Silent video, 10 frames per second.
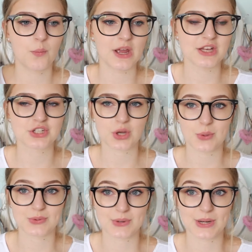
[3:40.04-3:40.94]
which
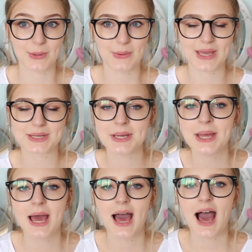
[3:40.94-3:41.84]
was really weird.
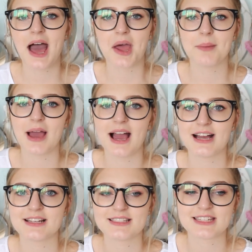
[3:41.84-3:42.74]

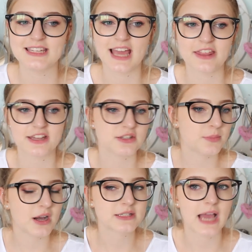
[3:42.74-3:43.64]
And yeah, then she
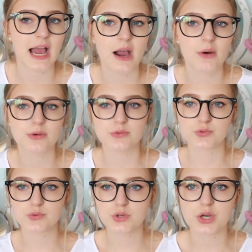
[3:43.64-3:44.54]
marked it out and it
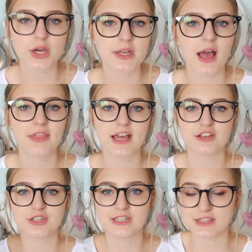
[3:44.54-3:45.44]
was all good. And
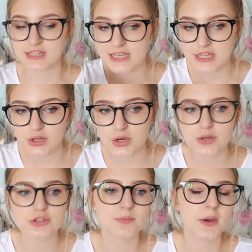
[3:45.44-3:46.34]
then she did the
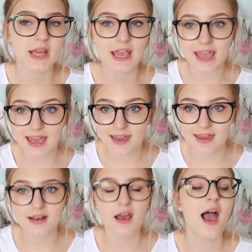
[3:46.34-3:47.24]
needle, she put it
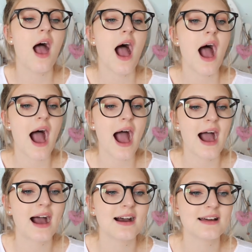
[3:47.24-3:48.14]
in.
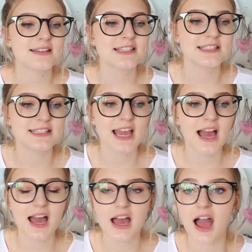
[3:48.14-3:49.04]
And
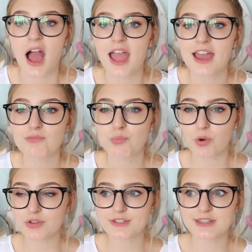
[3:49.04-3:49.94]
yeah, it
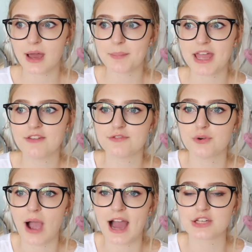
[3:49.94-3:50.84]
wasn't that
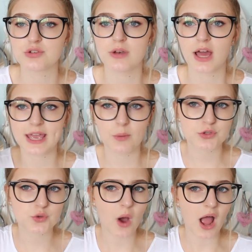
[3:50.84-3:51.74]
painful at all. Like it
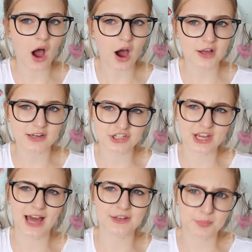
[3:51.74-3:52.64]
was quite hard, like
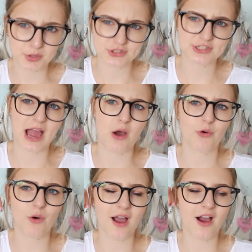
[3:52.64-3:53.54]
she had to push
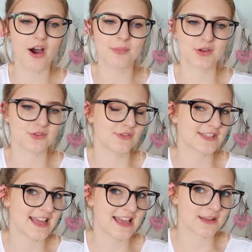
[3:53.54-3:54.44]
down quite hard because
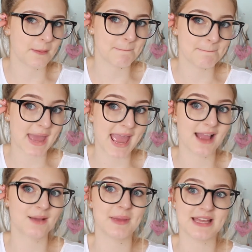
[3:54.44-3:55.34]
obviously it's a
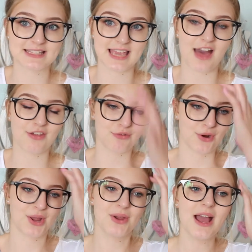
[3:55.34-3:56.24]
big bit to get
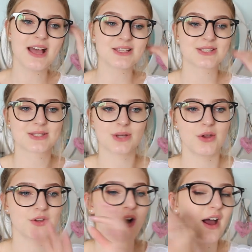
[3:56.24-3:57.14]
through. So
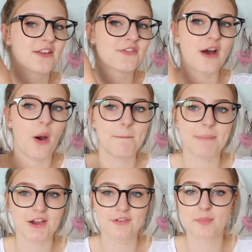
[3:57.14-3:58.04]
you kind of felt a
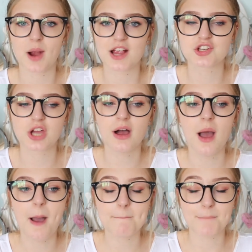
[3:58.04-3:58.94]
bit of pressure,
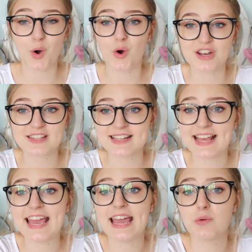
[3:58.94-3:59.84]
but
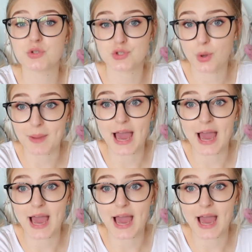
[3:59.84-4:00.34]
honestly, it was not